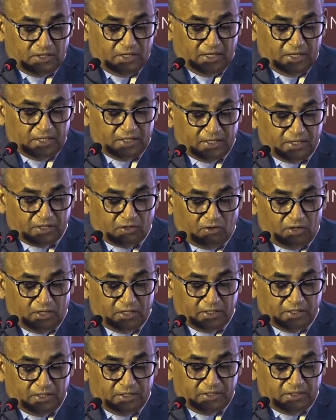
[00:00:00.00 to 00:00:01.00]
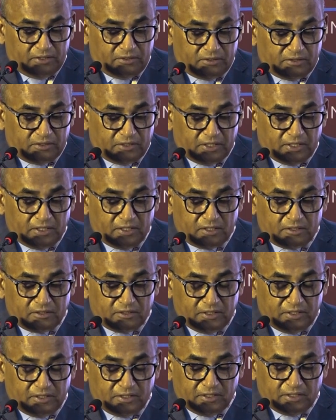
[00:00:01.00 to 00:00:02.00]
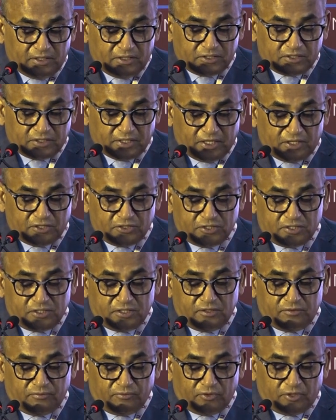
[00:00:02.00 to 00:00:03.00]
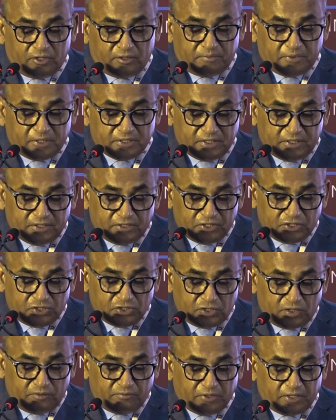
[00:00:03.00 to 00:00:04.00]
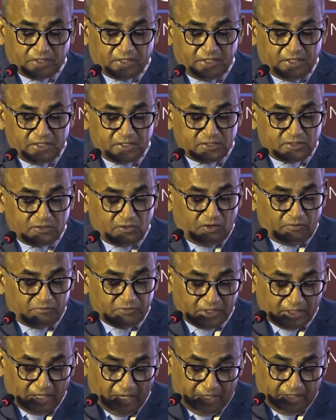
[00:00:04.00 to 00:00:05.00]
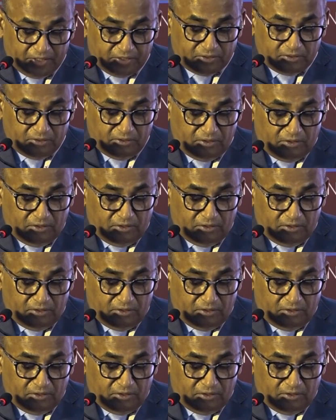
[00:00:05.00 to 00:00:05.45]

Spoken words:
and accordingly tailor the legal strategy for presentation of the case of the client.